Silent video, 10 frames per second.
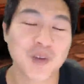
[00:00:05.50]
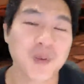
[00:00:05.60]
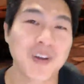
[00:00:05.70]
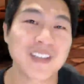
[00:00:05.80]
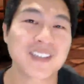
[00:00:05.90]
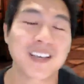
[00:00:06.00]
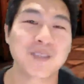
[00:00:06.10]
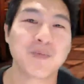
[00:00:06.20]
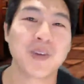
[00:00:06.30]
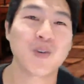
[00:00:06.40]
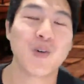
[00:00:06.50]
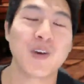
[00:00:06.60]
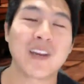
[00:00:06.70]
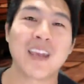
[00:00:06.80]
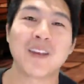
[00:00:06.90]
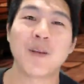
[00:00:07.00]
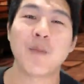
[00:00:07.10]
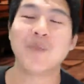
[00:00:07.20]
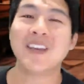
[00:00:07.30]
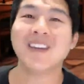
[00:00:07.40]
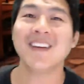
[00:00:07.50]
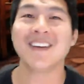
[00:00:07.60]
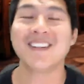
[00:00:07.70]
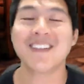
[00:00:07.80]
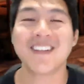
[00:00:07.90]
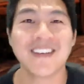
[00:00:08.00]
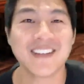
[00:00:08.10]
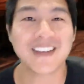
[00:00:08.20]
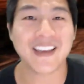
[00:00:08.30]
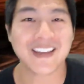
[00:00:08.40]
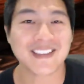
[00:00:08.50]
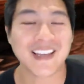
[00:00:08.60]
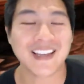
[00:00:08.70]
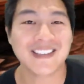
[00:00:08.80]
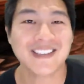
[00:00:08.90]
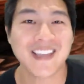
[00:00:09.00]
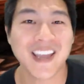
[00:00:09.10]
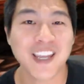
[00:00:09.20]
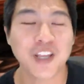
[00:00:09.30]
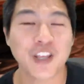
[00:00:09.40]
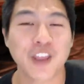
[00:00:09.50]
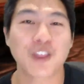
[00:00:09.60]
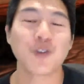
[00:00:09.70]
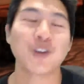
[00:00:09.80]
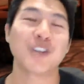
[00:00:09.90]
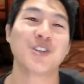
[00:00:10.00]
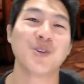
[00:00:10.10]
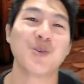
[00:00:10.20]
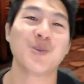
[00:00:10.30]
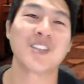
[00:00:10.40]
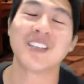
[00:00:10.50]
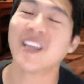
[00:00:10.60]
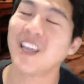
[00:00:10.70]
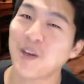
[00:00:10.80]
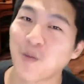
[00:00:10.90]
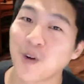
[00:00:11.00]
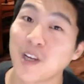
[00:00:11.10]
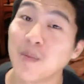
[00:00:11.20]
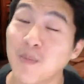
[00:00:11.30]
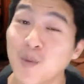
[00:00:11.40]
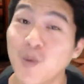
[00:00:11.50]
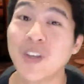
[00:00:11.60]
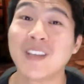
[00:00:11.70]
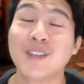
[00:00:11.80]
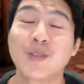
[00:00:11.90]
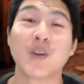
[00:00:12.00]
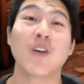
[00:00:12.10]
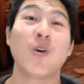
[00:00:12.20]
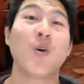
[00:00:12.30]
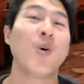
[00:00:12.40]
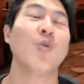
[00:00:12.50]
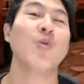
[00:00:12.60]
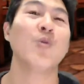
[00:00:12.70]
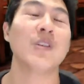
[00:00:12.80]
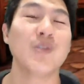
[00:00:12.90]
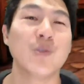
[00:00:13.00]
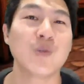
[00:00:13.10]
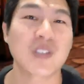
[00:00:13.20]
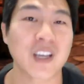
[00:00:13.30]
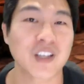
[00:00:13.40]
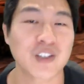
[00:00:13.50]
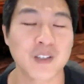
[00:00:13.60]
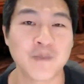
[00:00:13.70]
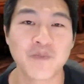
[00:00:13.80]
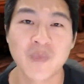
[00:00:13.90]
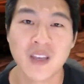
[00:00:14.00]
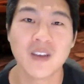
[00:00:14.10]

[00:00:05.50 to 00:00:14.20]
Welcome to Bite Size Bitcoin and B90X, day 32. Today, we're going to be moving into a whole new section.